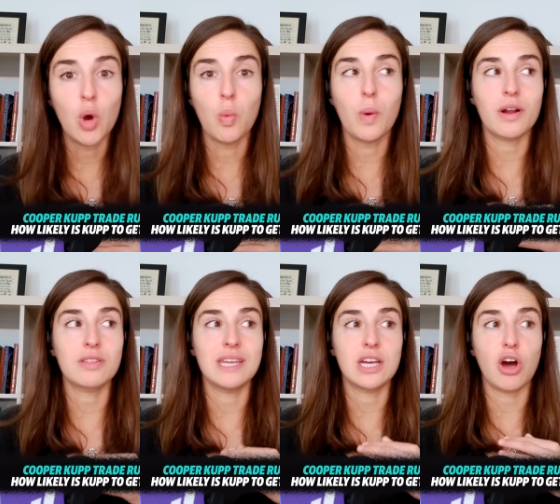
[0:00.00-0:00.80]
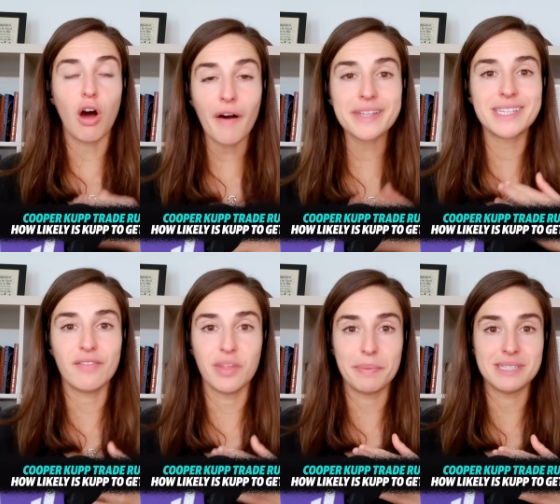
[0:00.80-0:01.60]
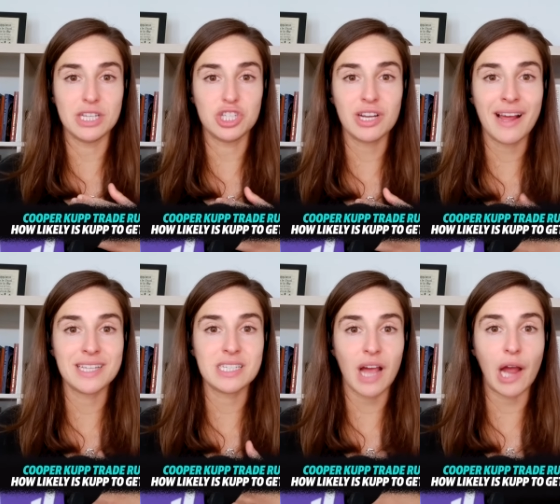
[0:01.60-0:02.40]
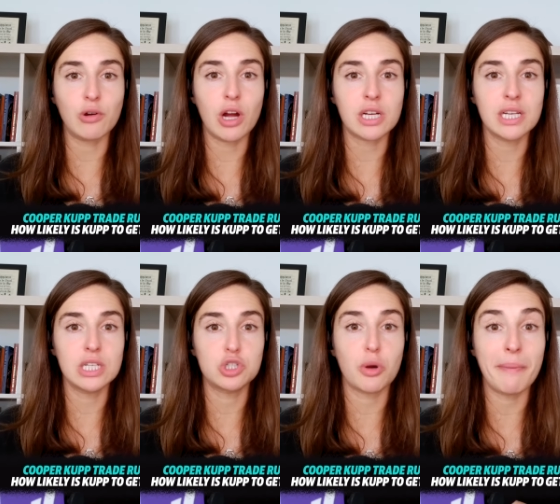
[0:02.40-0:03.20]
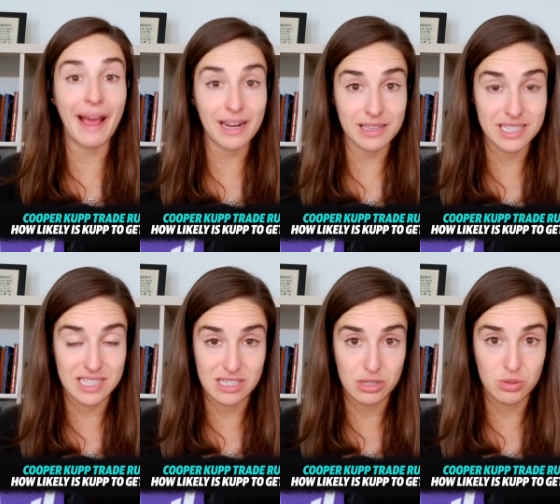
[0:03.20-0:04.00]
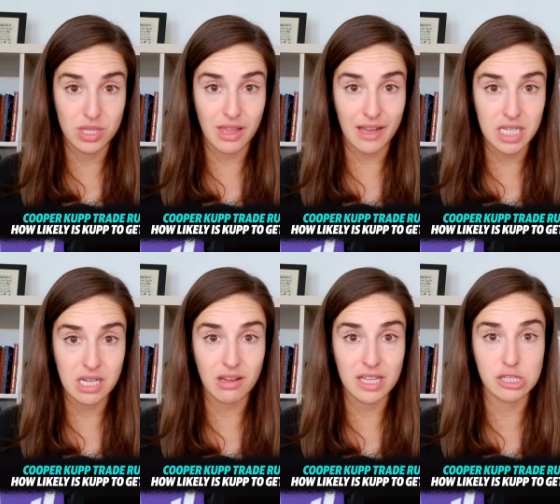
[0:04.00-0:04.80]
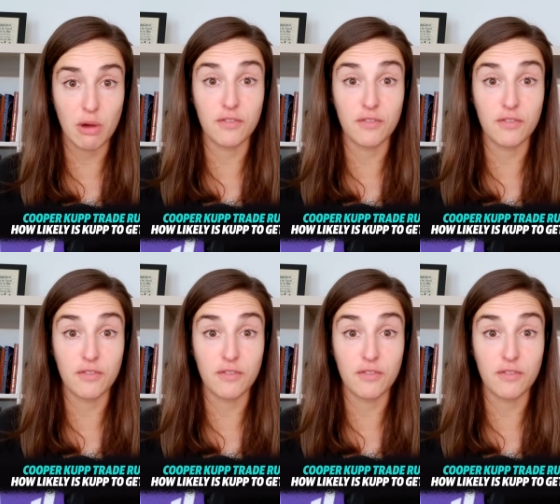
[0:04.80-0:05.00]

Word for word: where the cost of the position has skyrocketed dramatically since you did that deal. And so